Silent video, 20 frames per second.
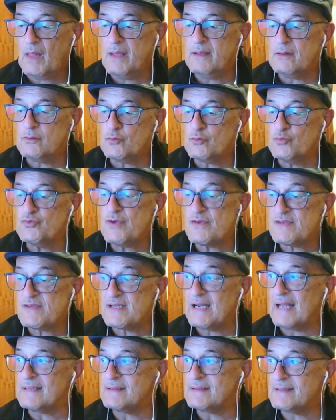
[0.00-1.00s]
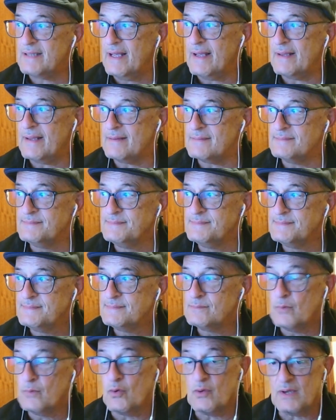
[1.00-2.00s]
in 2010,
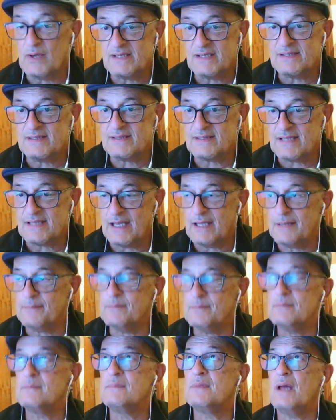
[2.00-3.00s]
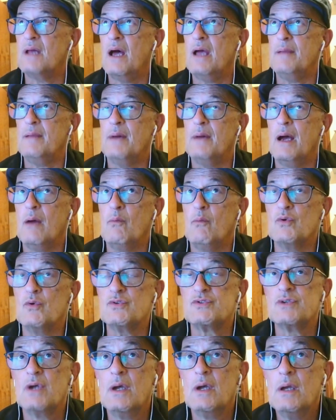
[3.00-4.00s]
more or less the same time I
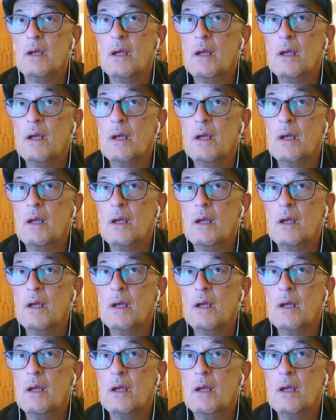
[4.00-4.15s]
was